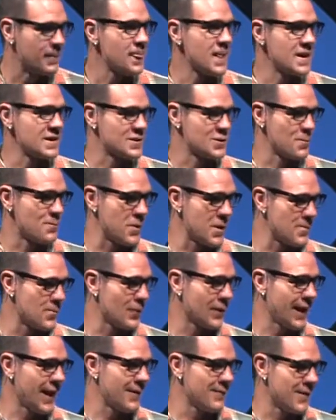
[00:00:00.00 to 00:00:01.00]
And so people
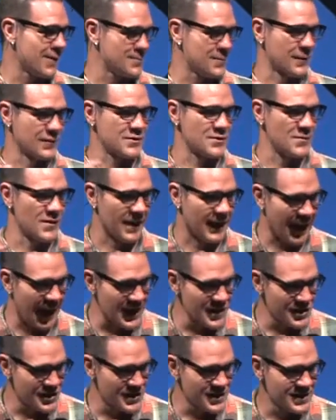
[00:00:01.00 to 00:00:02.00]
gave up some
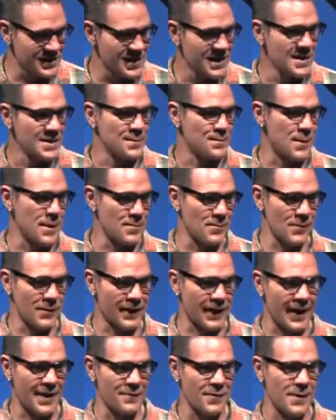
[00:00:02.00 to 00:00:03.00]
vacations, people
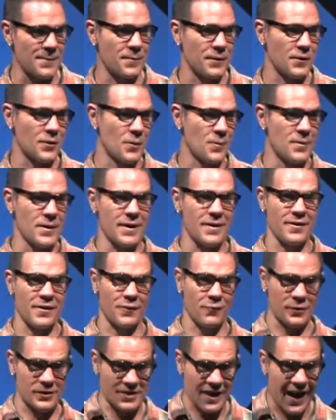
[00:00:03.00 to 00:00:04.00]
gave up a little bit of their
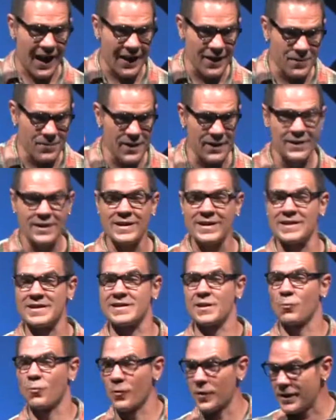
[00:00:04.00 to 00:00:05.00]
retirement and
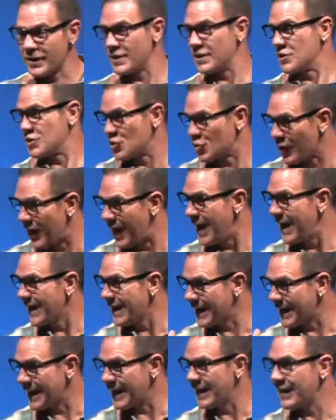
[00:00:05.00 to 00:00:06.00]
said, we're going to try to
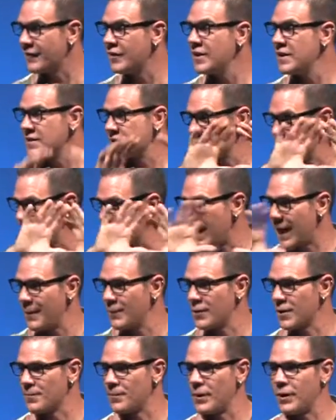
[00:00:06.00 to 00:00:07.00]
give to be able
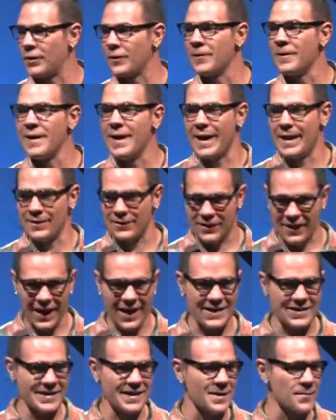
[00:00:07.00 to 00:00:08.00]
to build. And
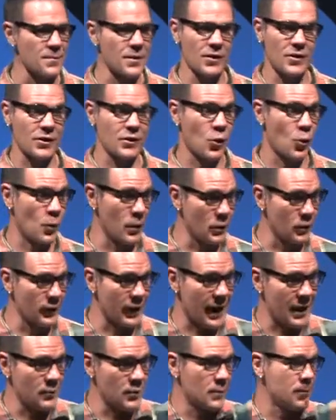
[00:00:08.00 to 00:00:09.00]
God did a miracle. We were
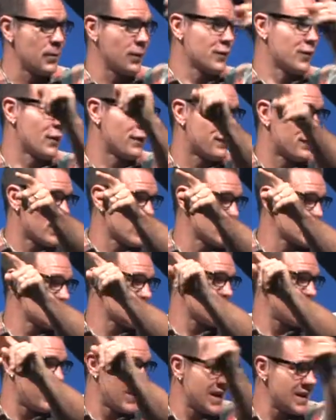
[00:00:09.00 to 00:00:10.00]
able to build the first
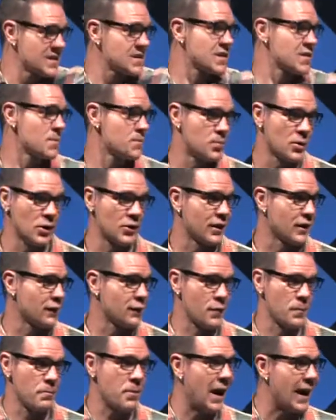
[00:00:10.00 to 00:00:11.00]
phase of the building for
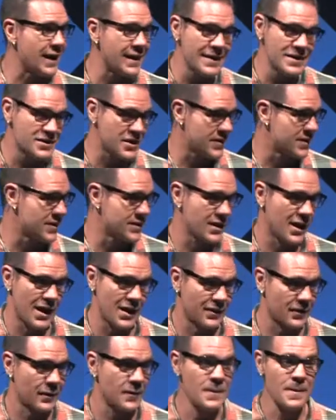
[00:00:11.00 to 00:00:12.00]
pennies on the
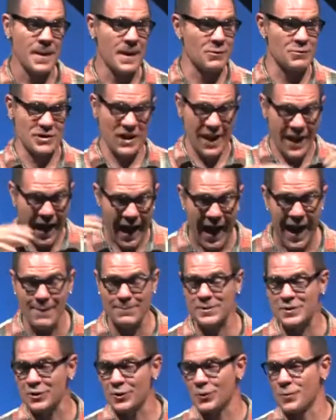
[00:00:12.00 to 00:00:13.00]
dollar. It was an
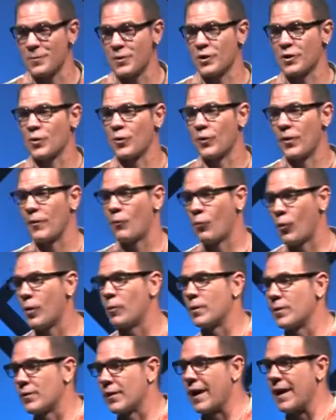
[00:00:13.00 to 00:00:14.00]
absolute miracle that what
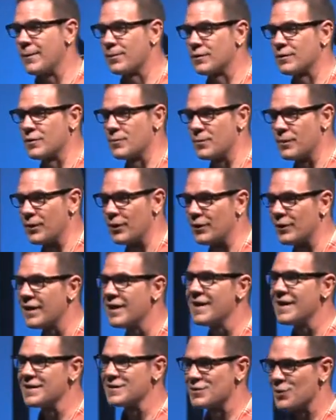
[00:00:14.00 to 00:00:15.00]
we were able to build.
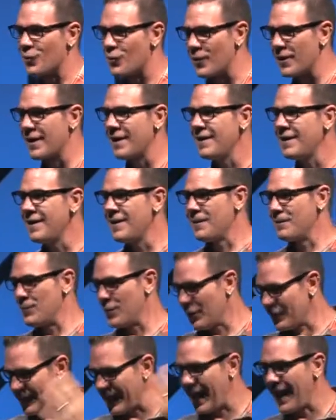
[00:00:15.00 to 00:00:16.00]
And so we
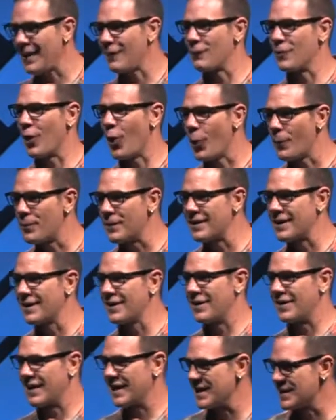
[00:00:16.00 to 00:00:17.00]
built that, we opened it
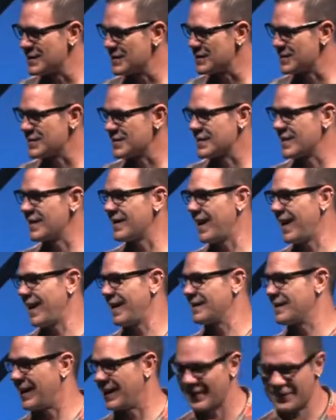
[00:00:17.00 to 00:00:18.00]
on Easter Sunday
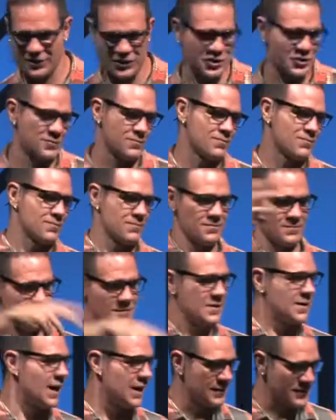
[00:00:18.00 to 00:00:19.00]
and like
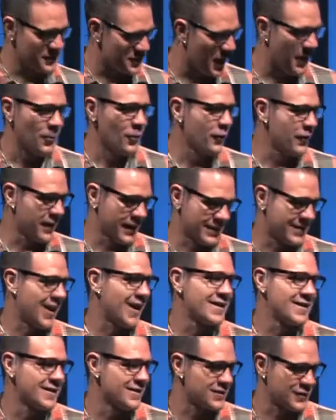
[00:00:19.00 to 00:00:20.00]
uh, double the
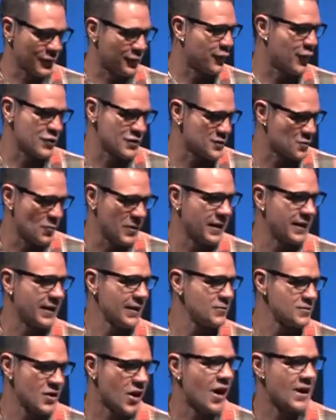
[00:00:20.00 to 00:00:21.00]
attendance the first week. It
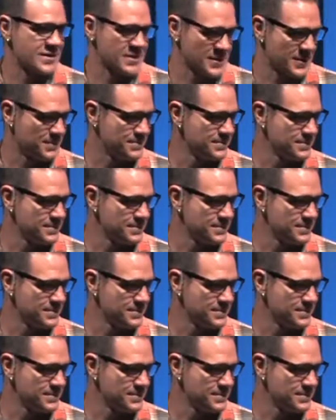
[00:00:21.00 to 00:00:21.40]
was awesome.